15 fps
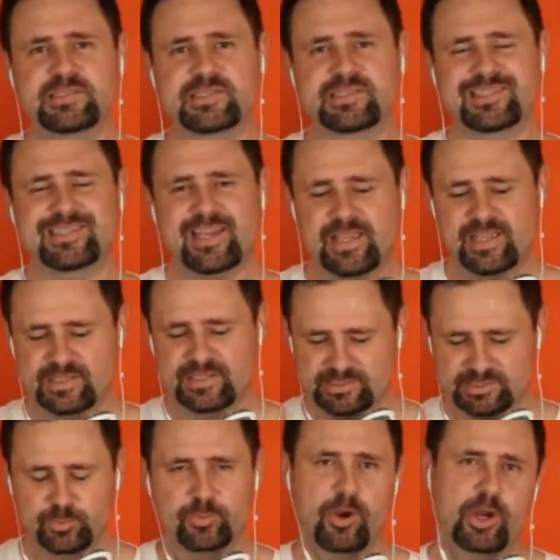is
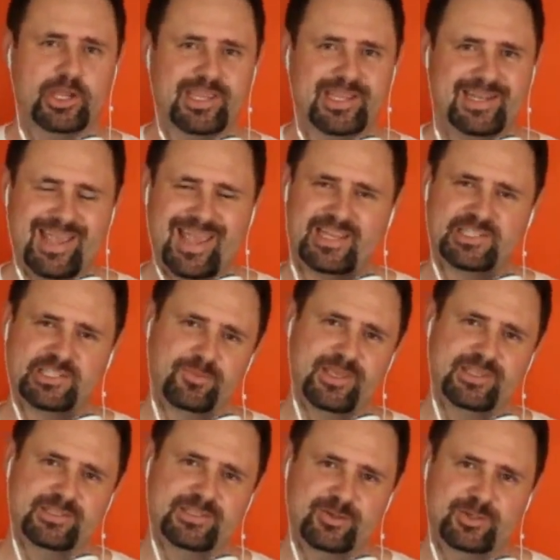supermarket HEB
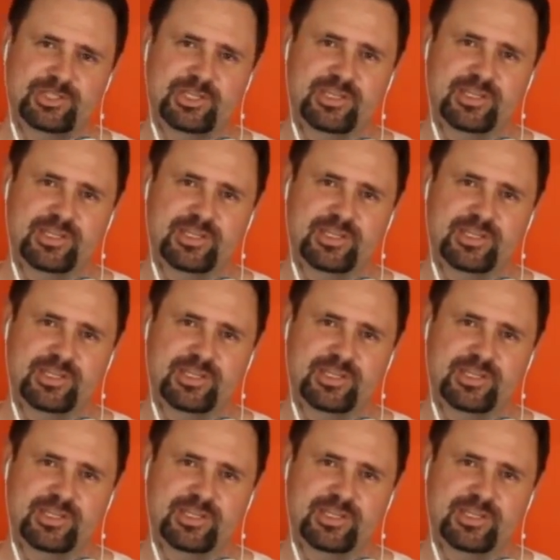sushi.